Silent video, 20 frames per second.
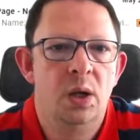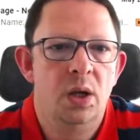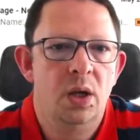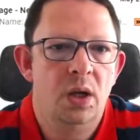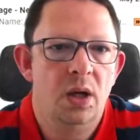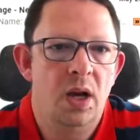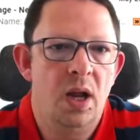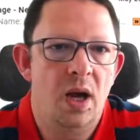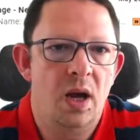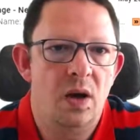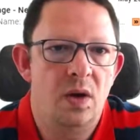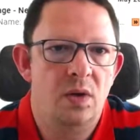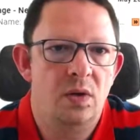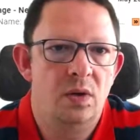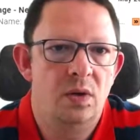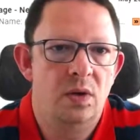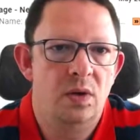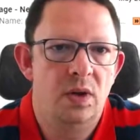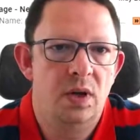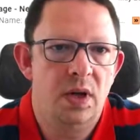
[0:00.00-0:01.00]
Now
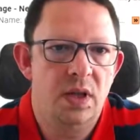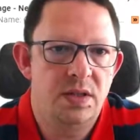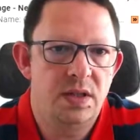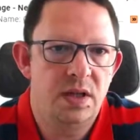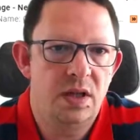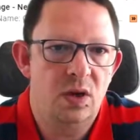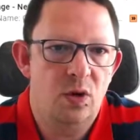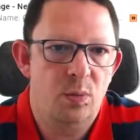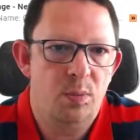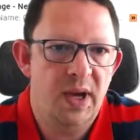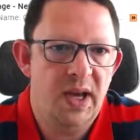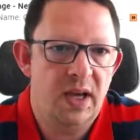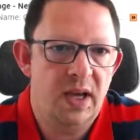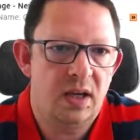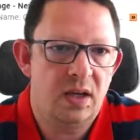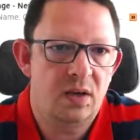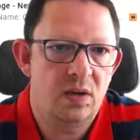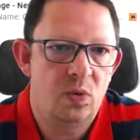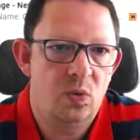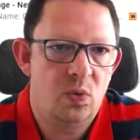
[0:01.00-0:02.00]
let's go
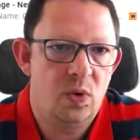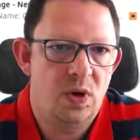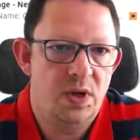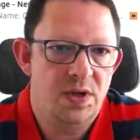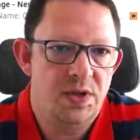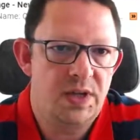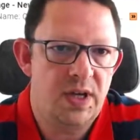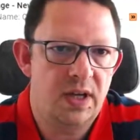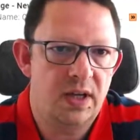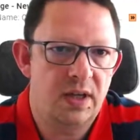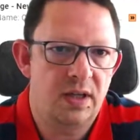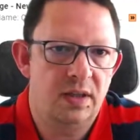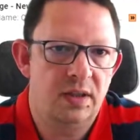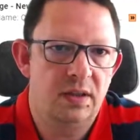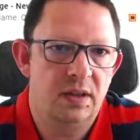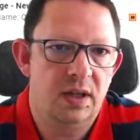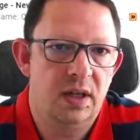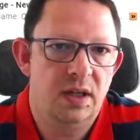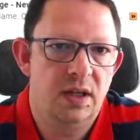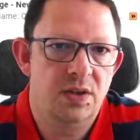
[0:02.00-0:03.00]
back 1
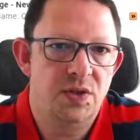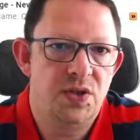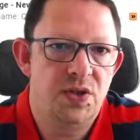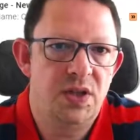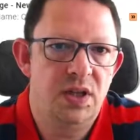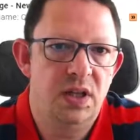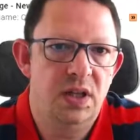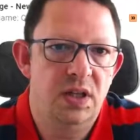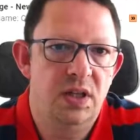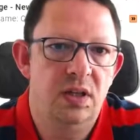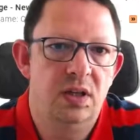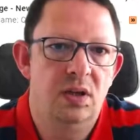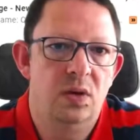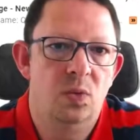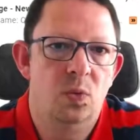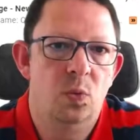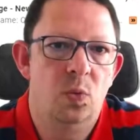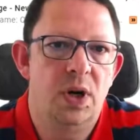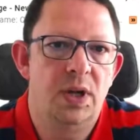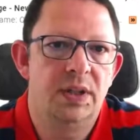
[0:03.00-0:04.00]
second and see
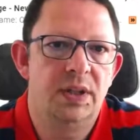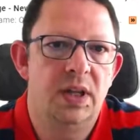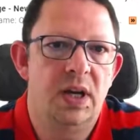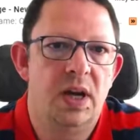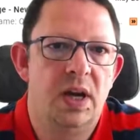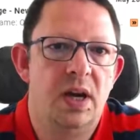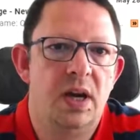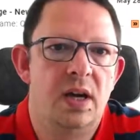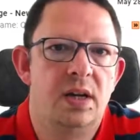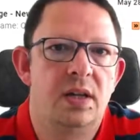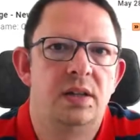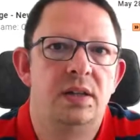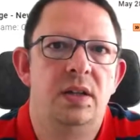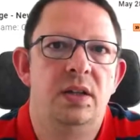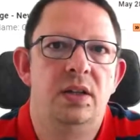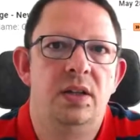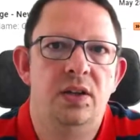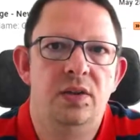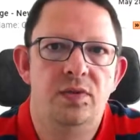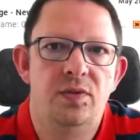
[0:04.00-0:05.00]
what are the
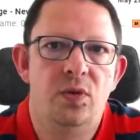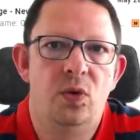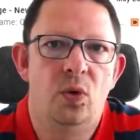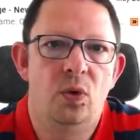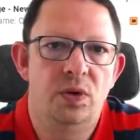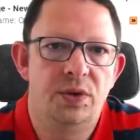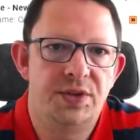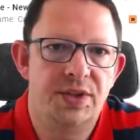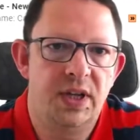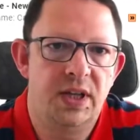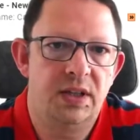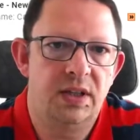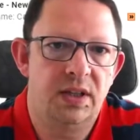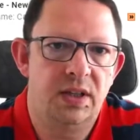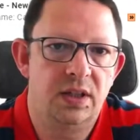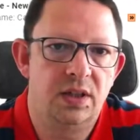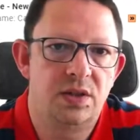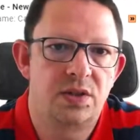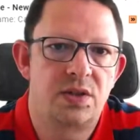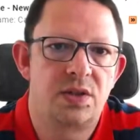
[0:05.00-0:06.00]
default
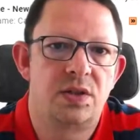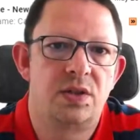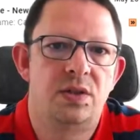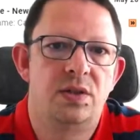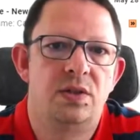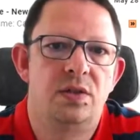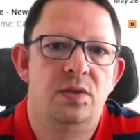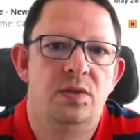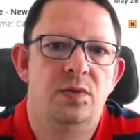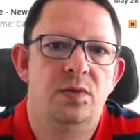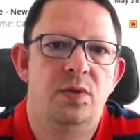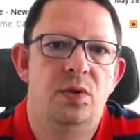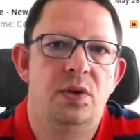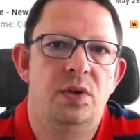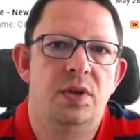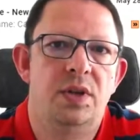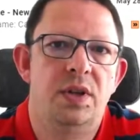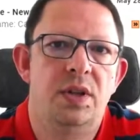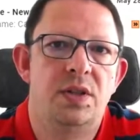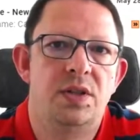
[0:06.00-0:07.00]
settings for
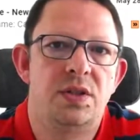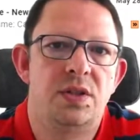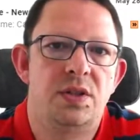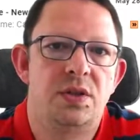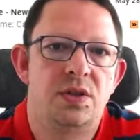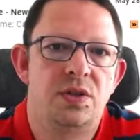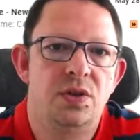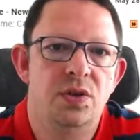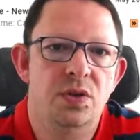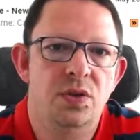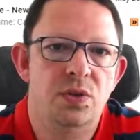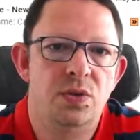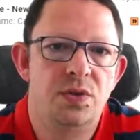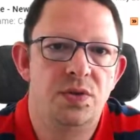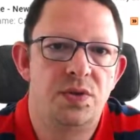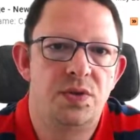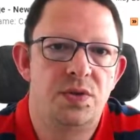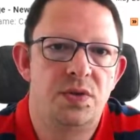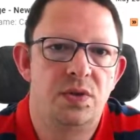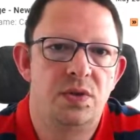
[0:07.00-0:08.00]
this
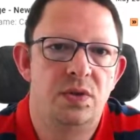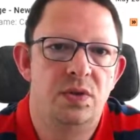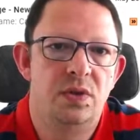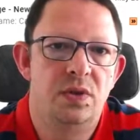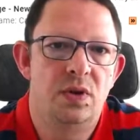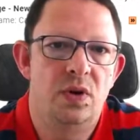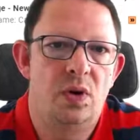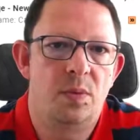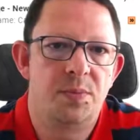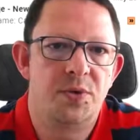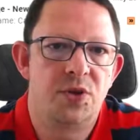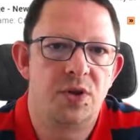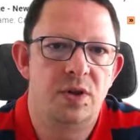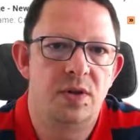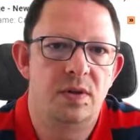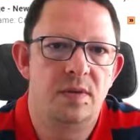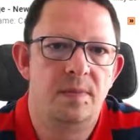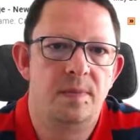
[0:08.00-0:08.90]
snooze option.